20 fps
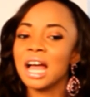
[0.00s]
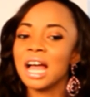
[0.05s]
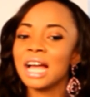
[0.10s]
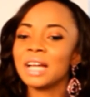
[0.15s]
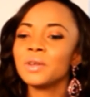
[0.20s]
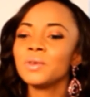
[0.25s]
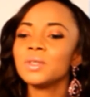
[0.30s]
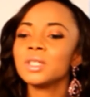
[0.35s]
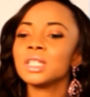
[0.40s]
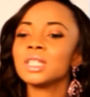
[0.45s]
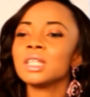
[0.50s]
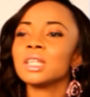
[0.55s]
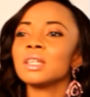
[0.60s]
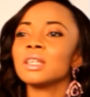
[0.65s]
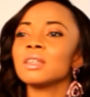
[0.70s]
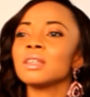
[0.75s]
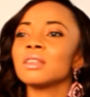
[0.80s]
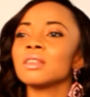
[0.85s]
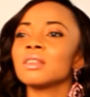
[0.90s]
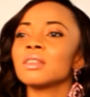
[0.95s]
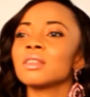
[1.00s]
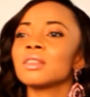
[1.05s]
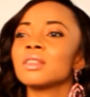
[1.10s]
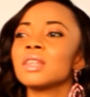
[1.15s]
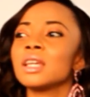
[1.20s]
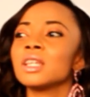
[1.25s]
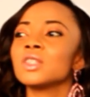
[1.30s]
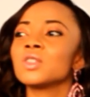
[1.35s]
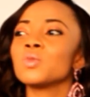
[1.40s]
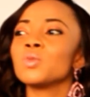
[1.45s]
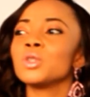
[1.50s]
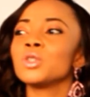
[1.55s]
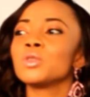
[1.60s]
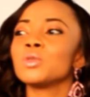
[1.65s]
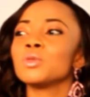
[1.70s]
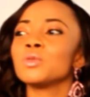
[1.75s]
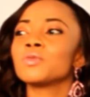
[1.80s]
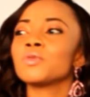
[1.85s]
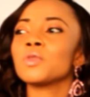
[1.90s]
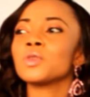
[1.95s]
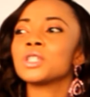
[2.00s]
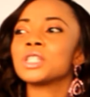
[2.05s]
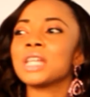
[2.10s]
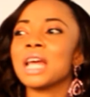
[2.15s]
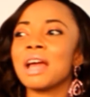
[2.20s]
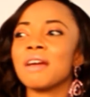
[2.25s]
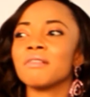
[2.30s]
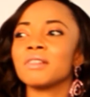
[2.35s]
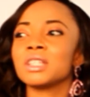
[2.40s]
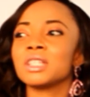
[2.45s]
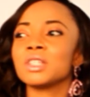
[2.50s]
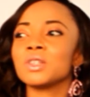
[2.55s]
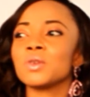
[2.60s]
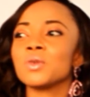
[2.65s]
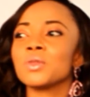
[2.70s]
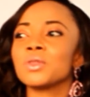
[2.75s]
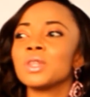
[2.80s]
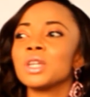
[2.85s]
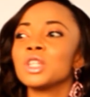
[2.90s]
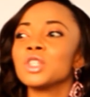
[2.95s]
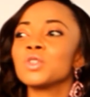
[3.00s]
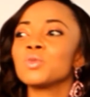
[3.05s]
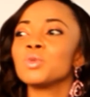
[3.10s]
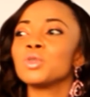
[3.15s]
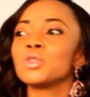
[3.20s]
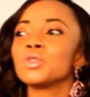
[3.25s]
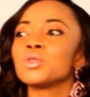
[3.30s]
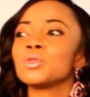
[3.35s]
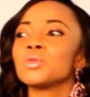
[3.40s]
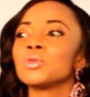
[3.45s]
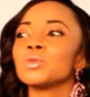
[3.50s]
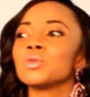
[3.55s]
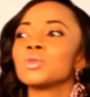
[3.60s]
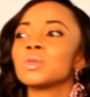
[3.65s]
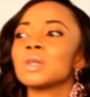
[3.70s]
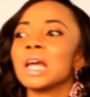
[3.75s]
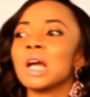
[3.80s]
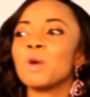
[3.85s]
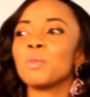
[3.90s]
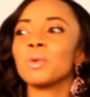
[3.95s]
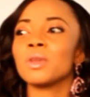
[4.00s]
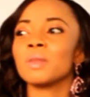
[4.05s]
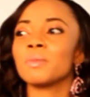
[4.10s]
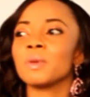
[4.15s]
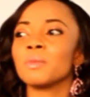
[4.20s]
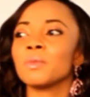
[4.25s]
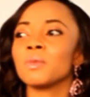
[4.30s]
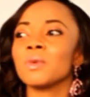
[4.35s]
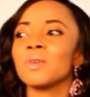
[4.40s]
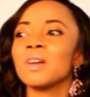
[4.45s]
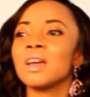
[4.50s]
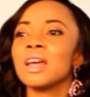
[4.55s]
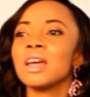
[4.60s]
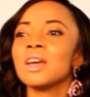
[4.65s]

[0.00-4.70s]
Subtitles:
I don't see things we do for charity or things we do to help other people.